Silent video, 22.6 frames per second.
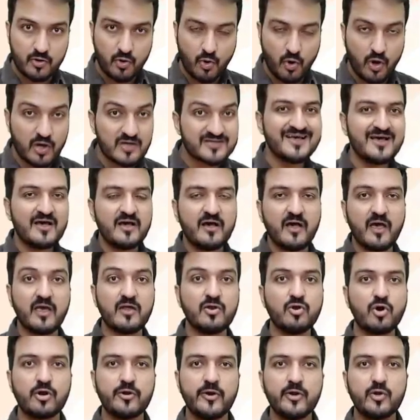cost in
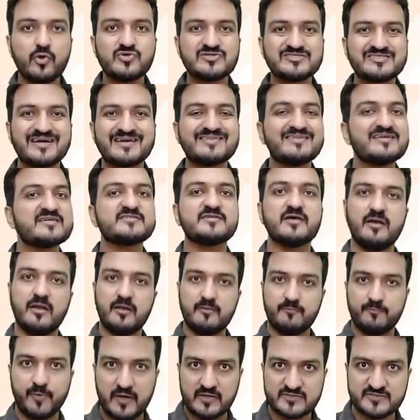order to set the selling
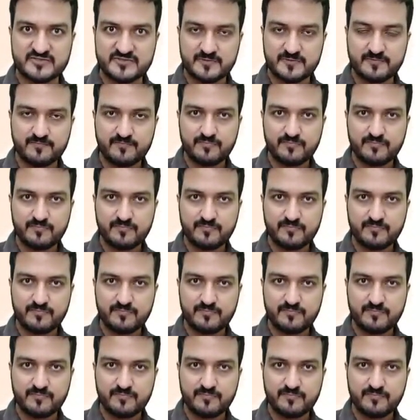price.